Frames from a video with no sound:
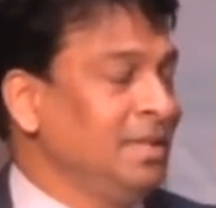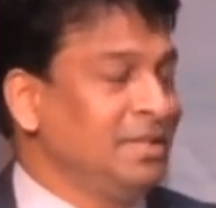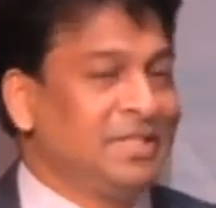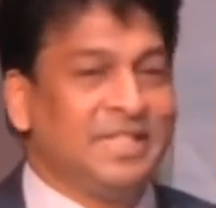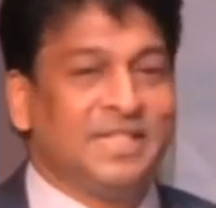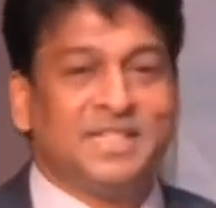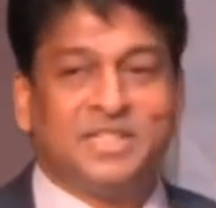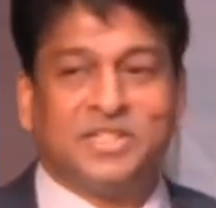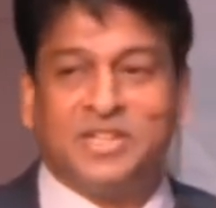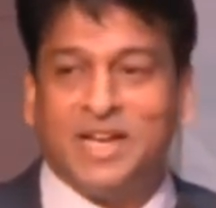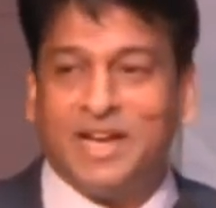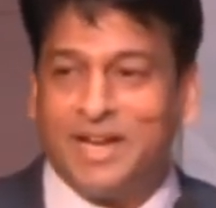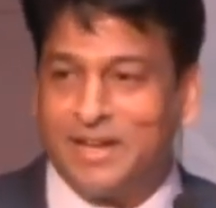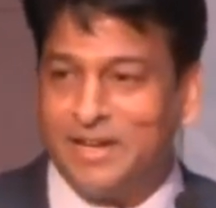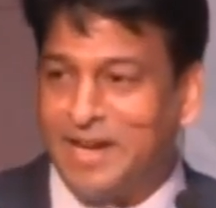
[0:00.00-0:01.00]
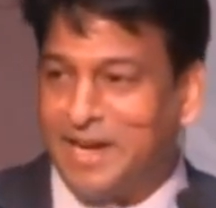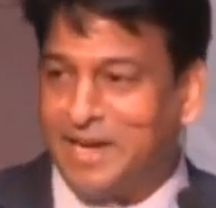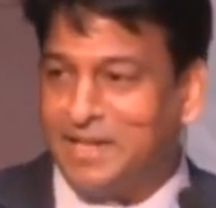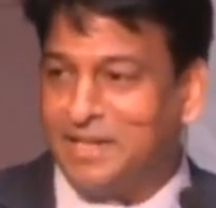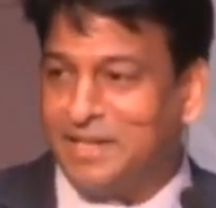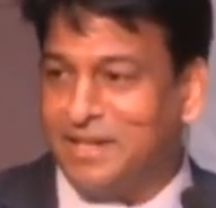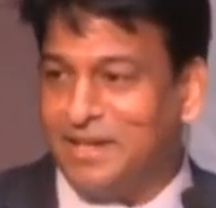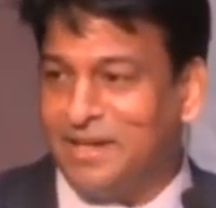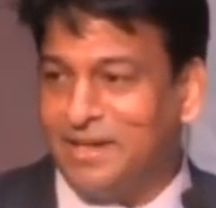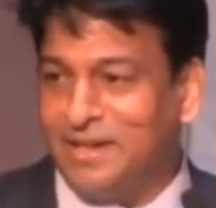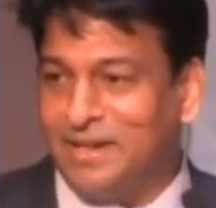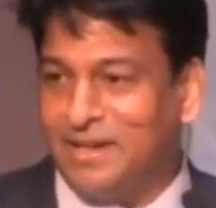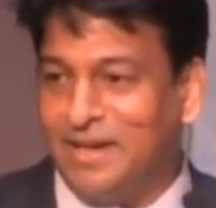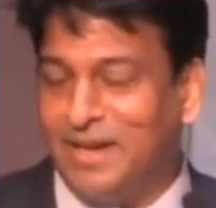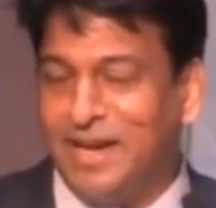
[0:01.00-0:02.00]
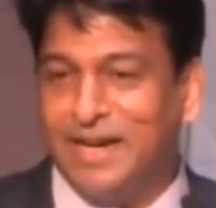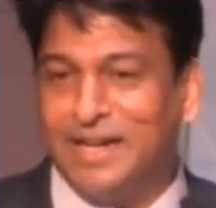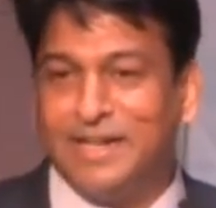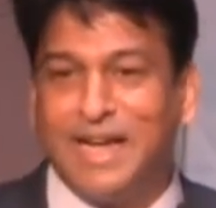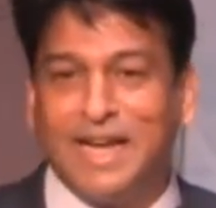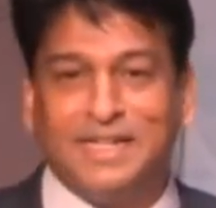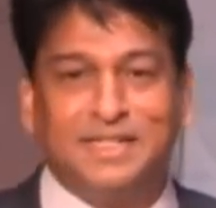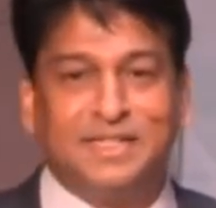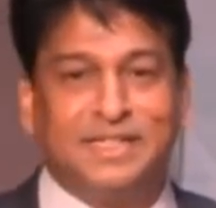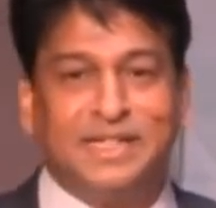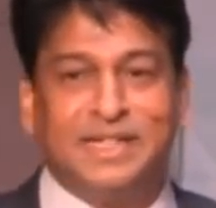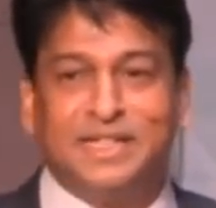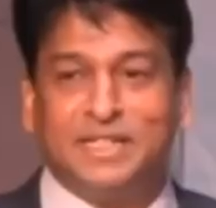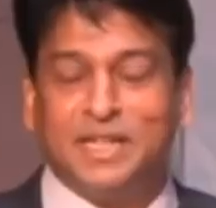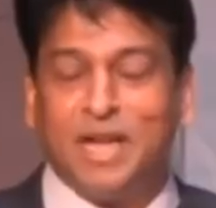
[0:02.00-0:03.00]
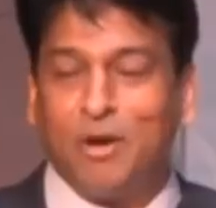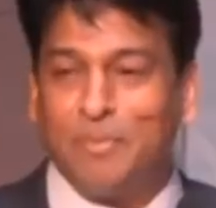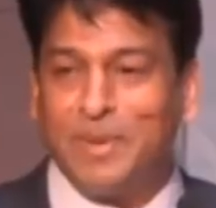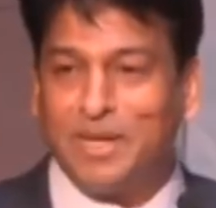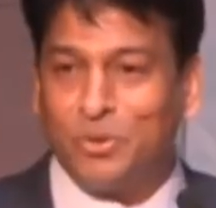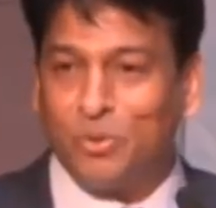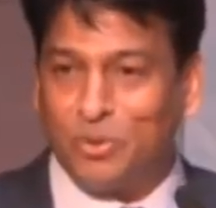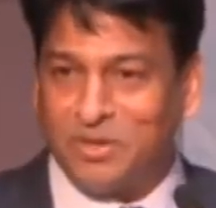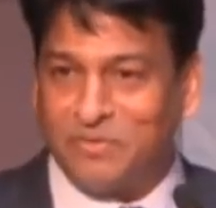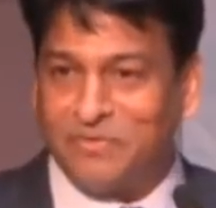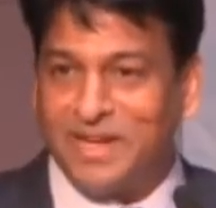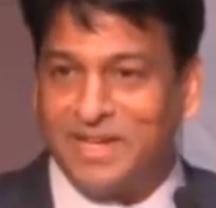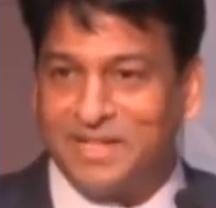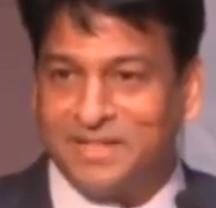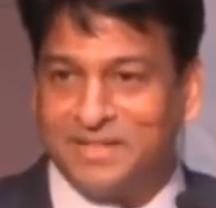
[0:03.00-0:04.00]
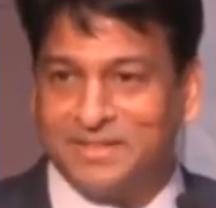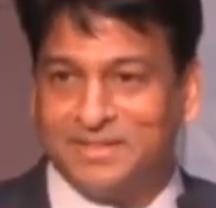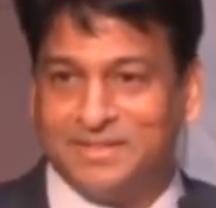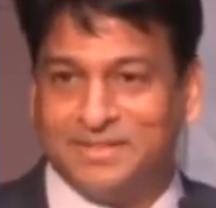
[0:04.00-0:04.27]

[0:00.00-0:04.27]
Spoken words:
GSTR 9 and 9C is now being notified.